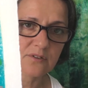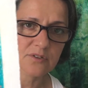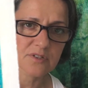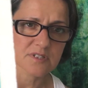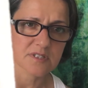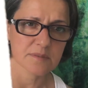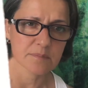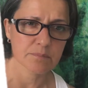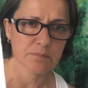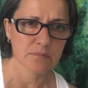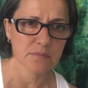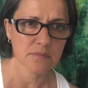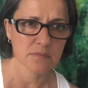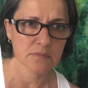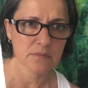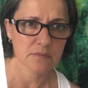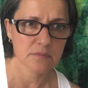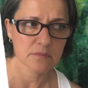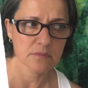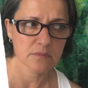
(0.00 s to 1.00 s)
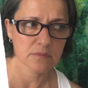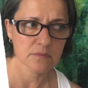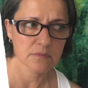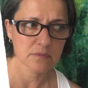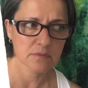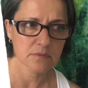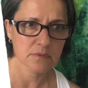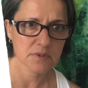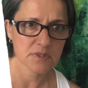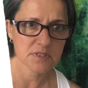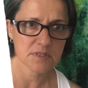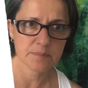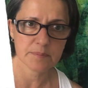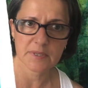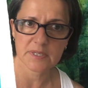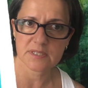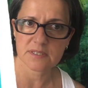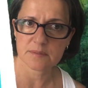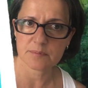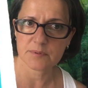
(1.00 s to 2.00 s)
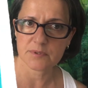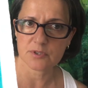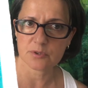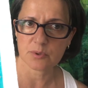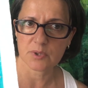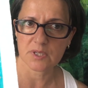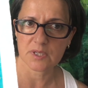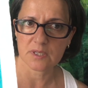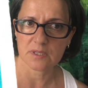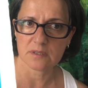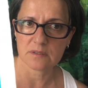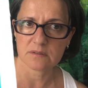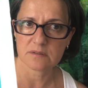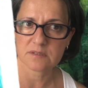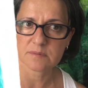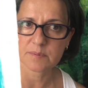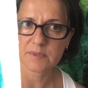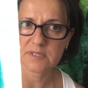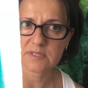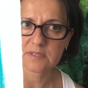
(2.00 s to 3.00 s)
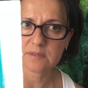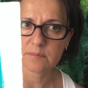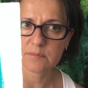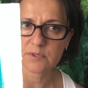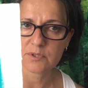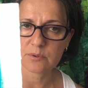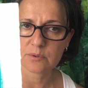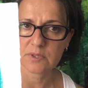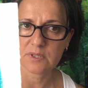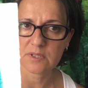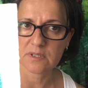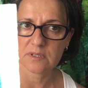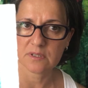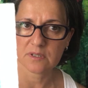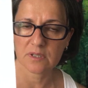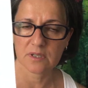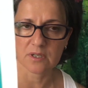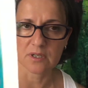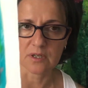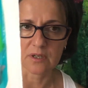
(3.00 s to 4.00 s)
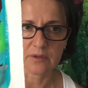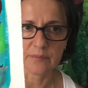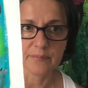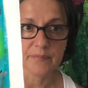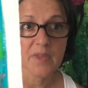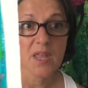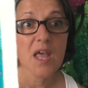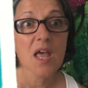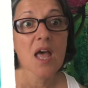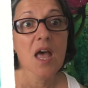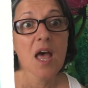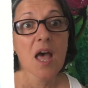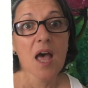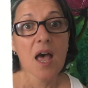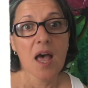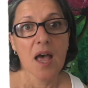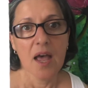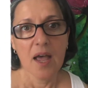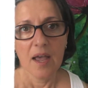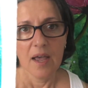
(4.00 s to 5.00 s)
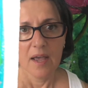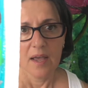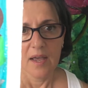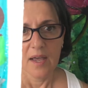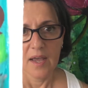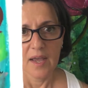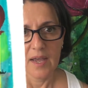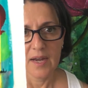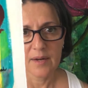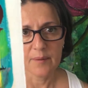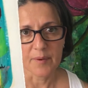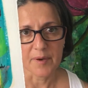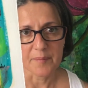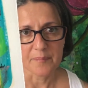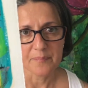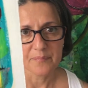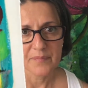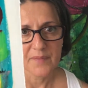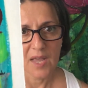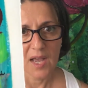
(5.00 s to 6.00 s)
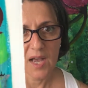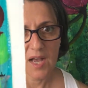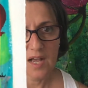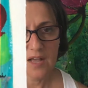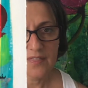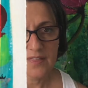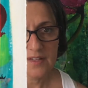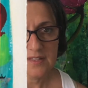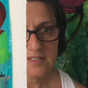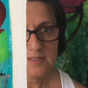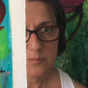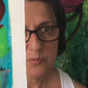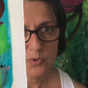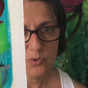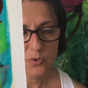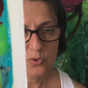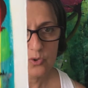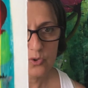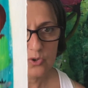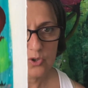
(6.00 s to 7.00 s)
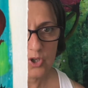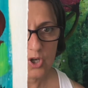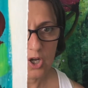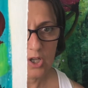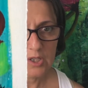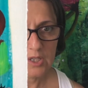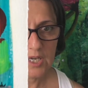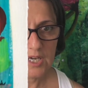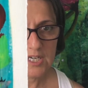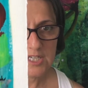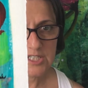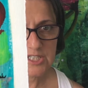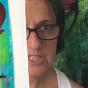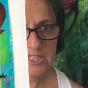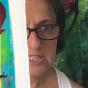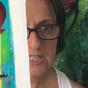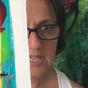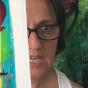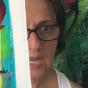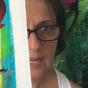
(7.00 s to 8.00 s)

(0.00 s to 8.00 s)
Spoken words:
or the Space in Between. I don't know. Anyway, that's more collagey,